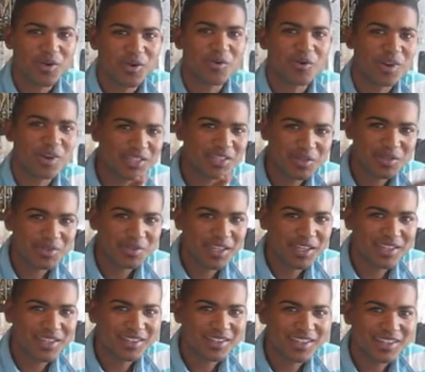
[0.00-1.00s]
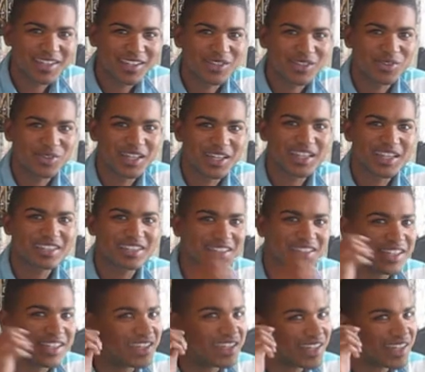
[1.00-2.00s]
Once you begin to read, you can
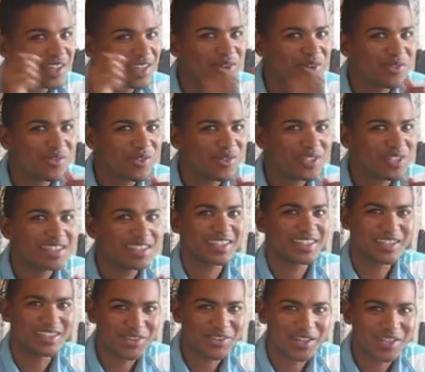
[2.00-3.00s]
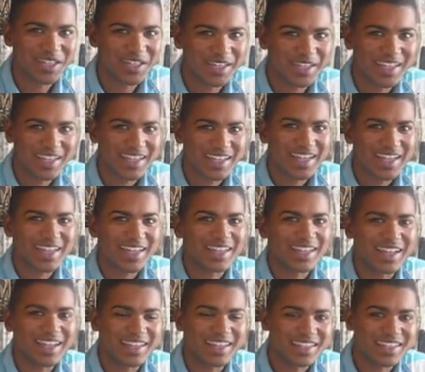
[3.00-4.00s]
actually hear your voice in your head.
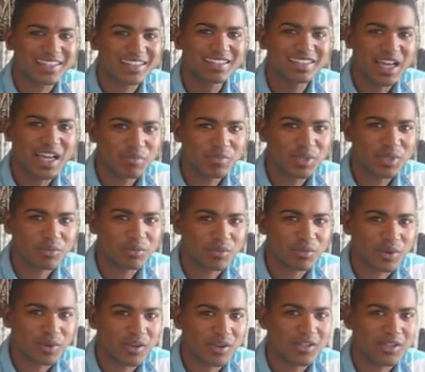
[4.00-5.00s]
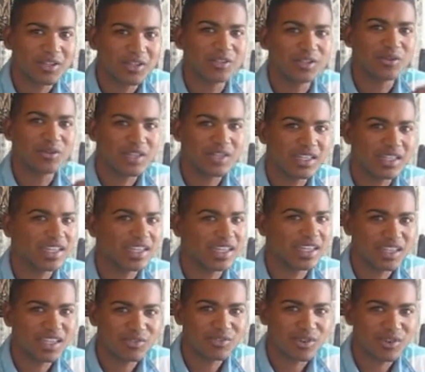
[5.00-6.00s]
Now that's a stumbling block to reading
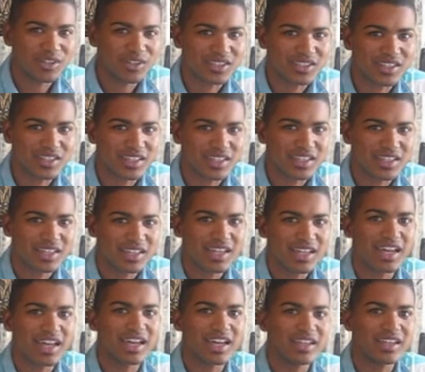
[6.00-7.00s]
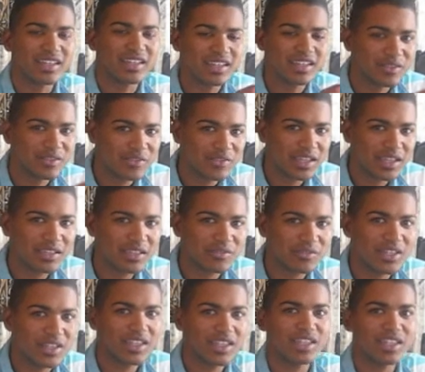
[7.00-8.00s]
any faster. It
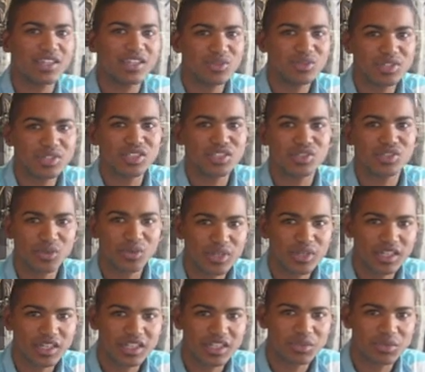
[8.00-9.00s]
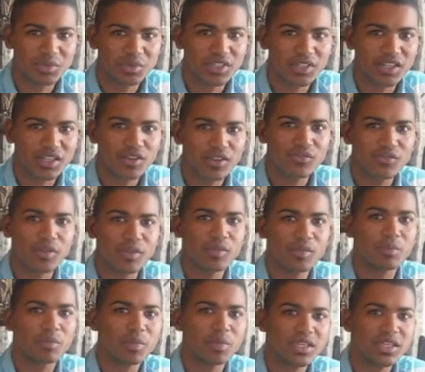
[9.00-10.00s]
effectively reduces your reading speed from
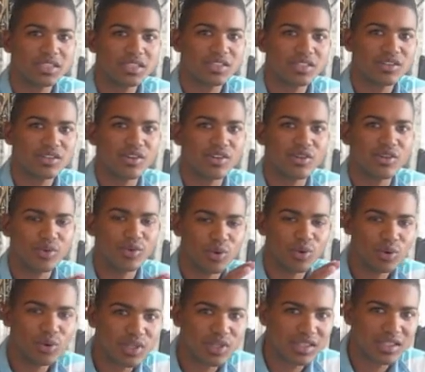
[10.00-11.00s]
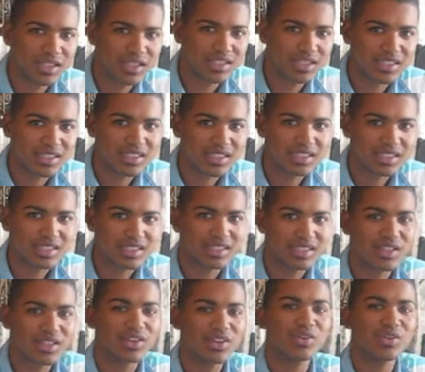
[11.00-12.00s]
the pace of your auditory senses
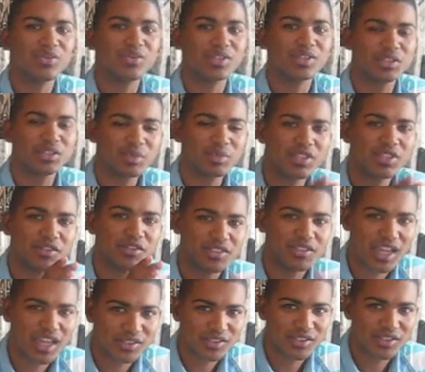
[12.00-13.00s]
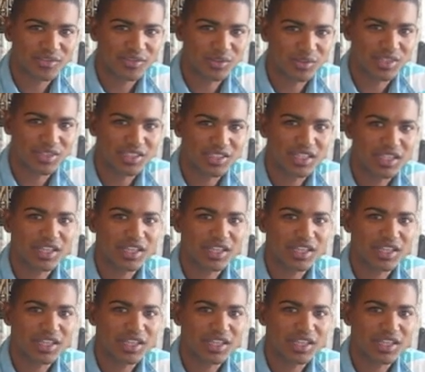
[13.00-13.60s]
or the speed of sound of words